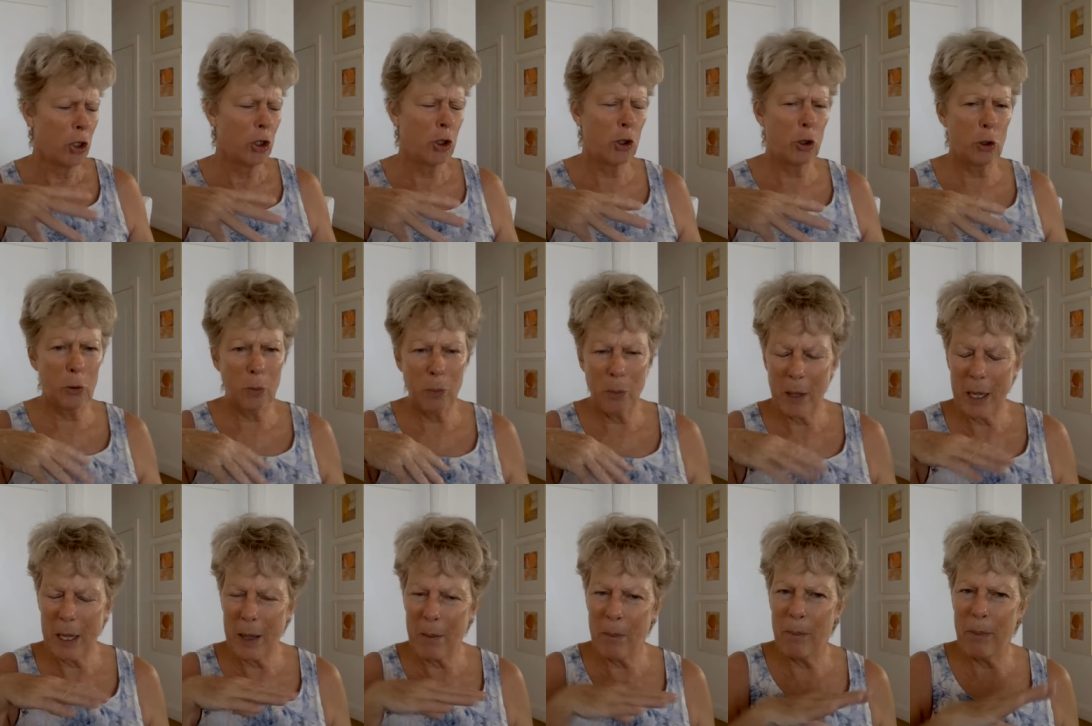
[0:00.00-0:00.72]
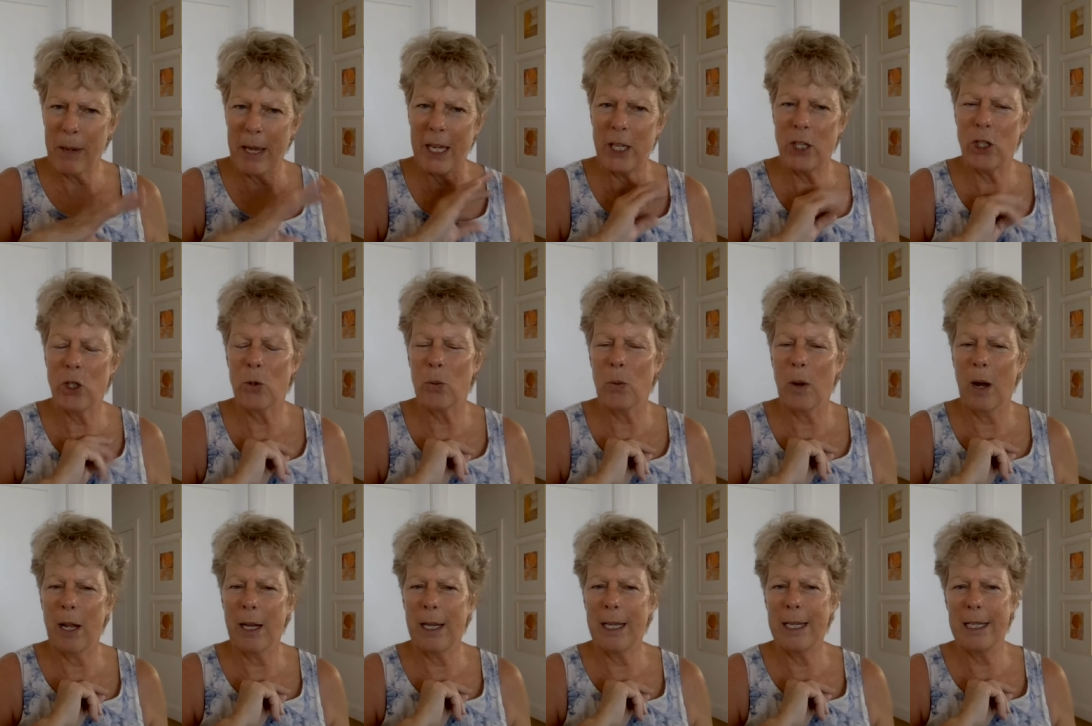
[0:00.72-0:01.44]
shouldn't be impeached
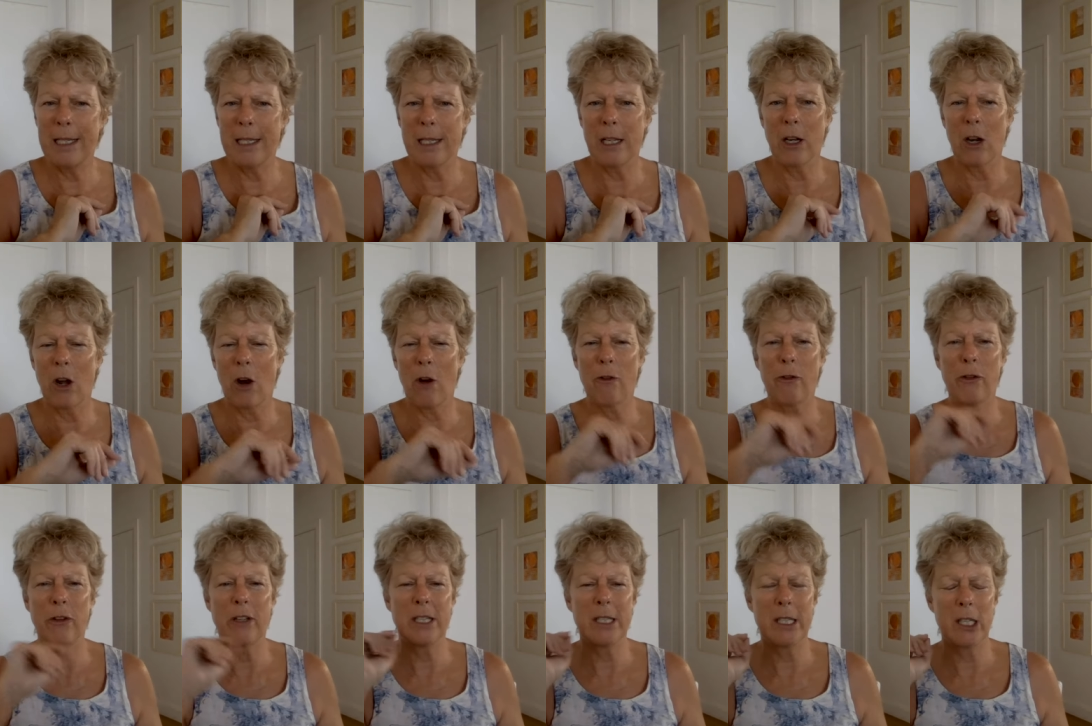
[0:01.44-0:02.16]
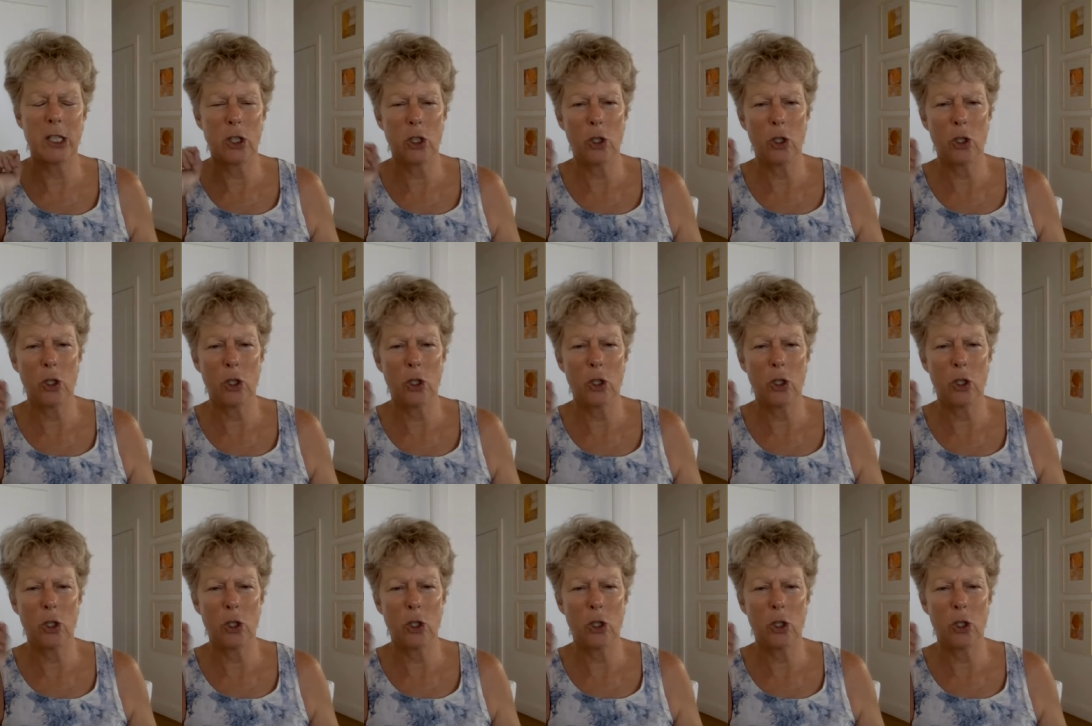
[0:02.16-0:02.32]
while he's in office.